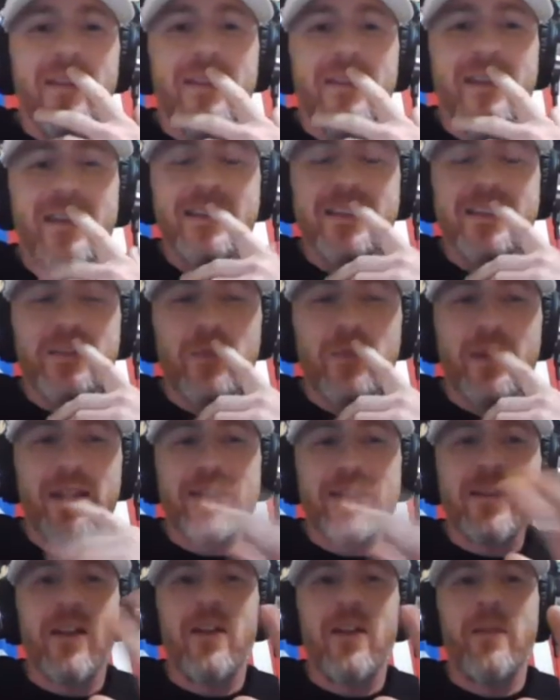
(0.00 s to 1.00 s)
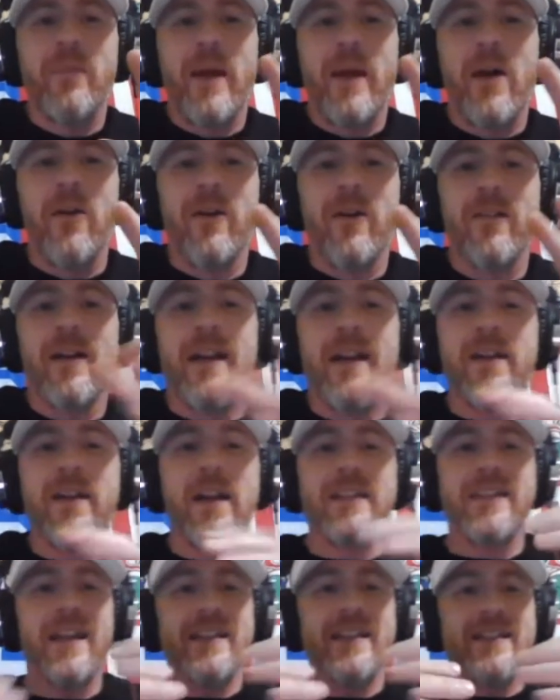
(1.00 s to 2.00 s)
This is what it's all about, all right?
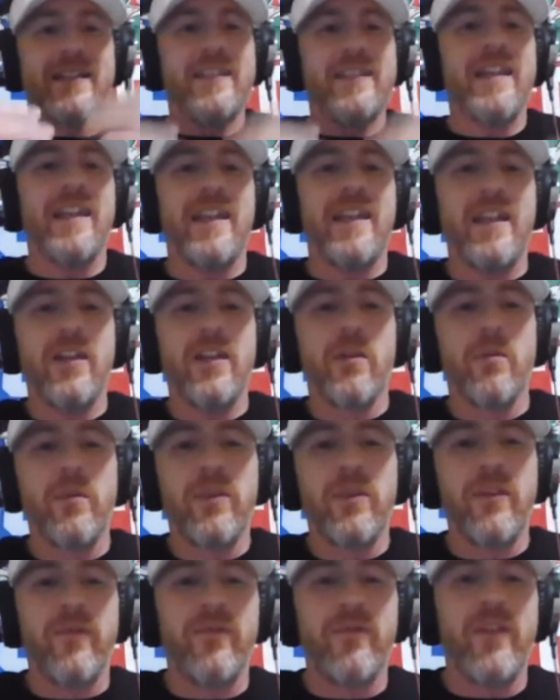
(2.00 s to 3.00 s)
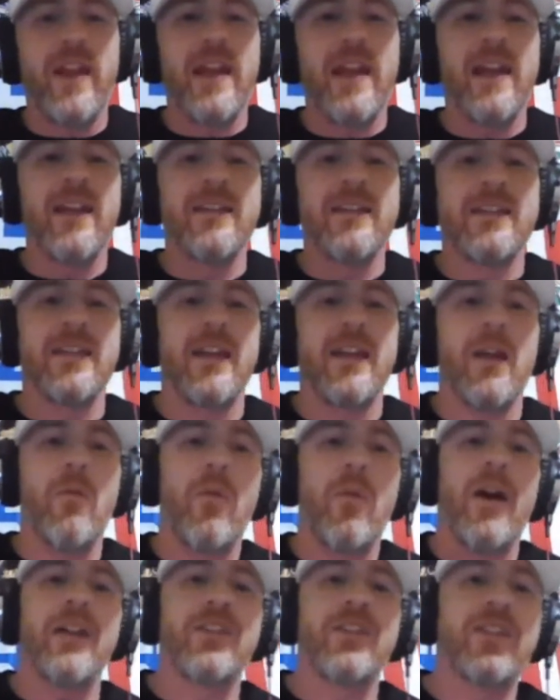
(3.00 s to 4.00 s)
As I sit here with the fans and I
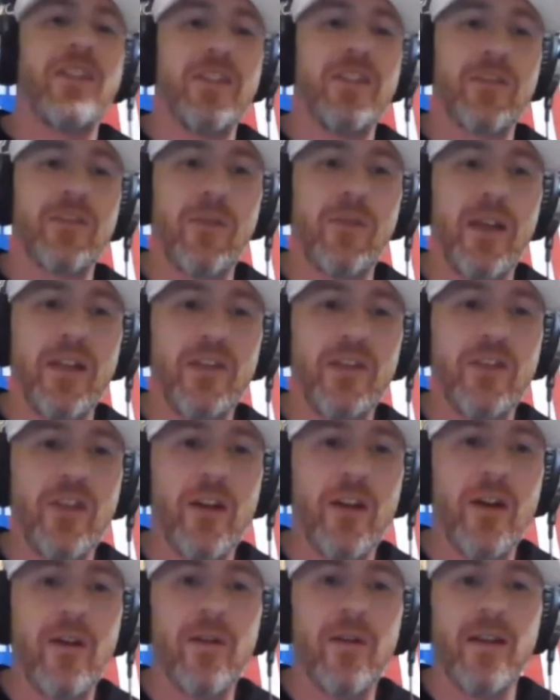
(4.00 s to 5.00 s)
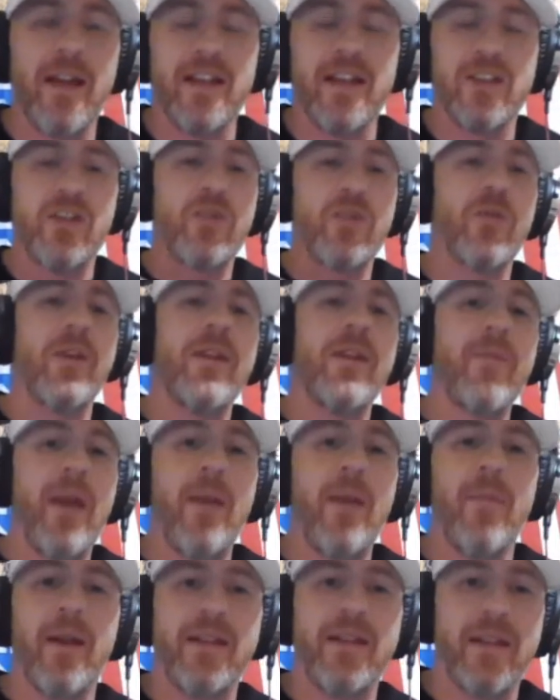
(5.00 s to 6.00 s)
watch this great show and I scream
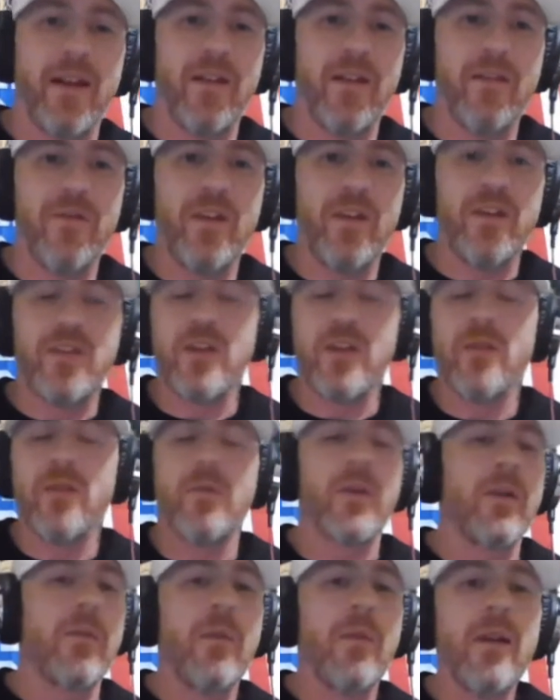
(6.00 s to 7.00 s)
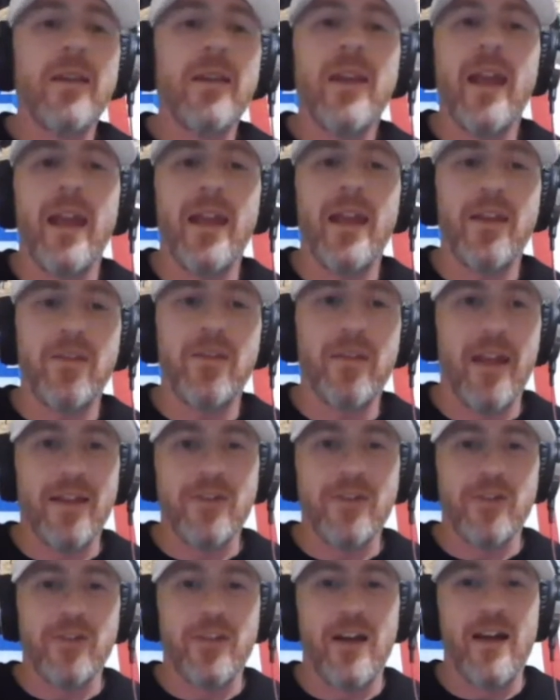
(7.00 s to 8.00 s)
at my television and wonder what the heck you
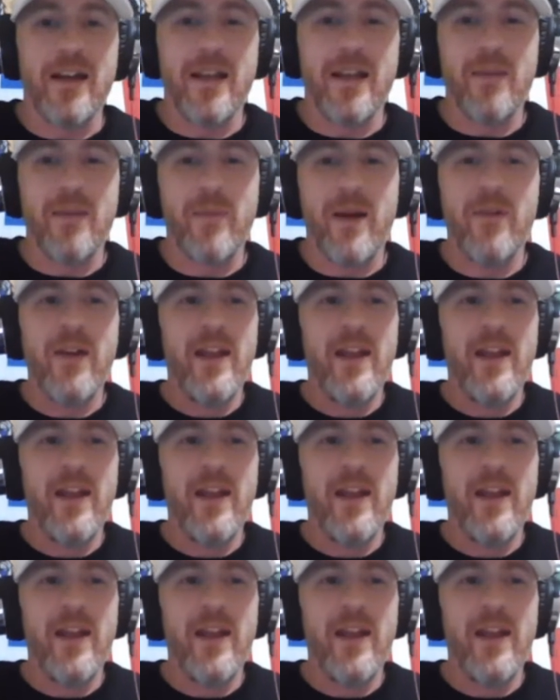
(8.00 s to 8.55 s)
guys are talking about,